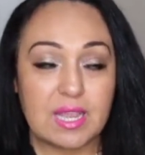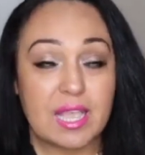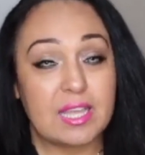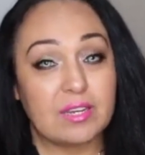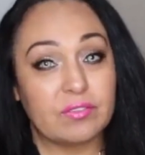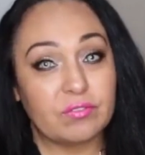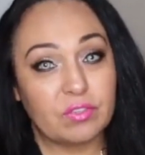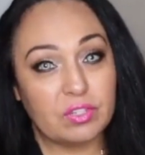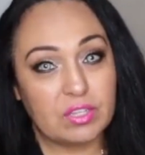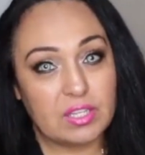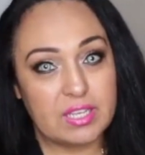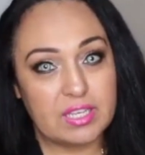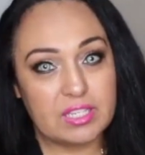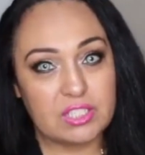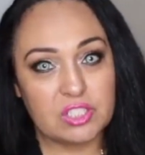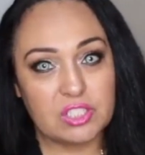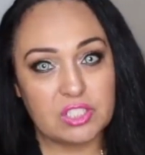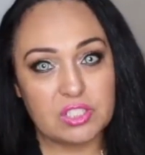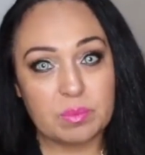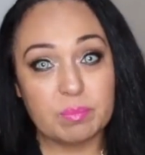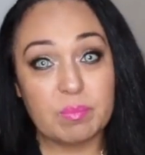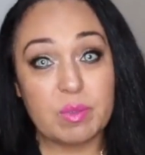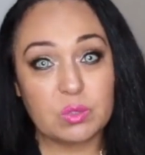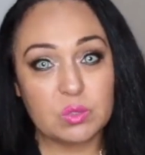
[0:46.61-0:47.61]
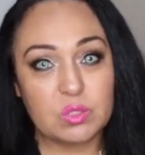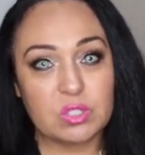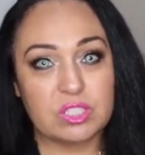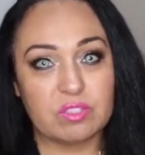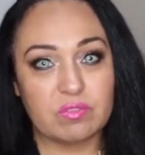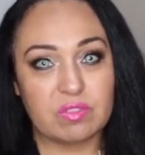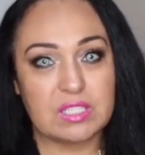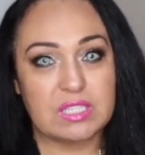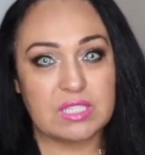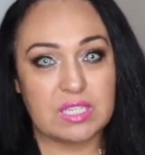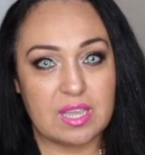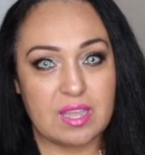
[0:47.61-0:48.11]
and for lunch most
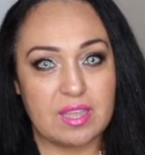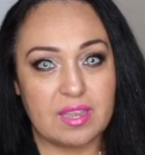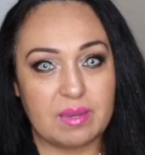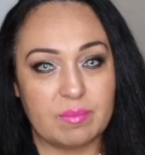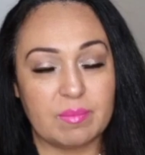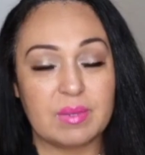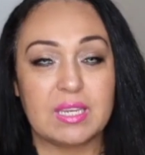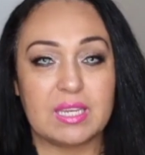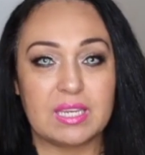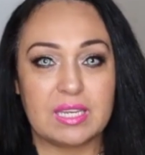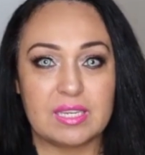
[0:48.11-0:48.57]
of the time